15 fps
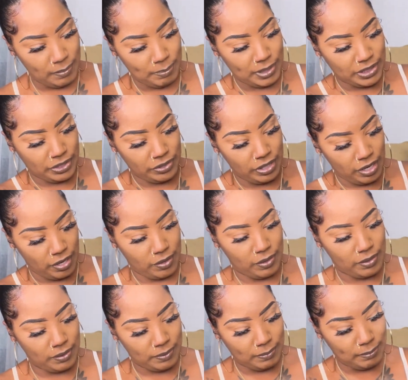but you
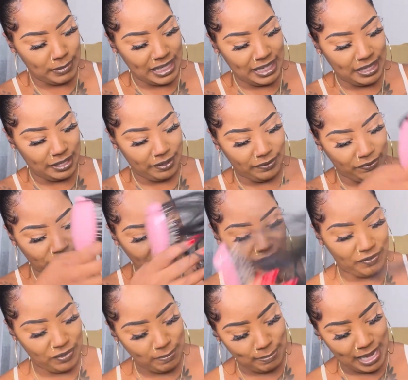know me,
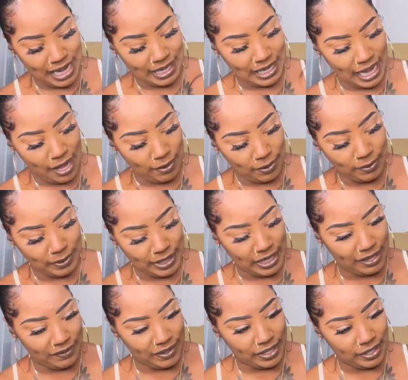fluff them back out or
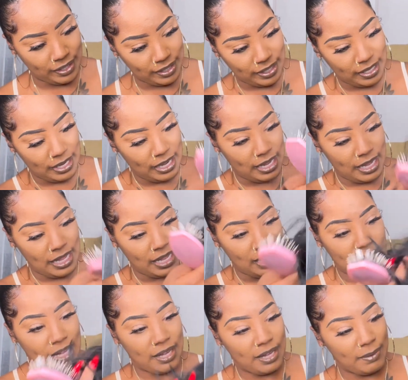whatever.
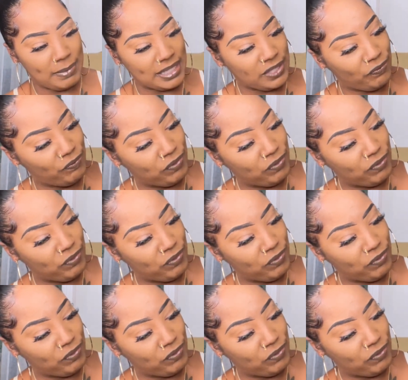Um, it's